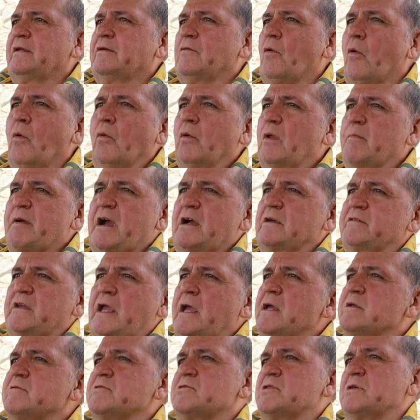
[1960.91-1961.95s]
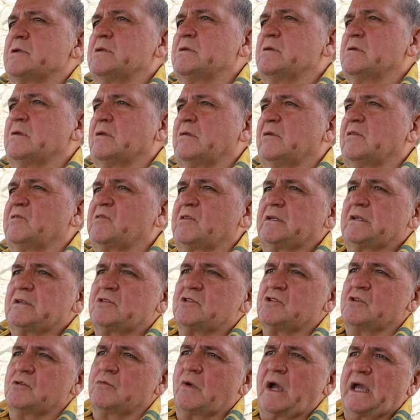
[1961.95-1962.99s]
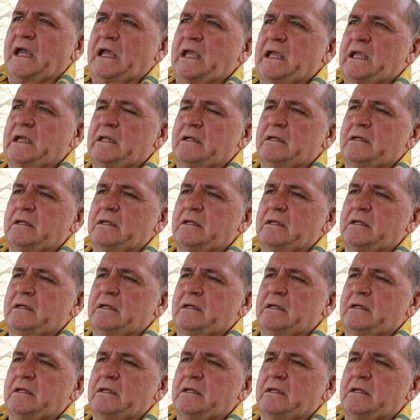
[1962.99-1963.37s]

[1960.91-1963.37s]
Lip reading: all about the engine, and is it a 2A,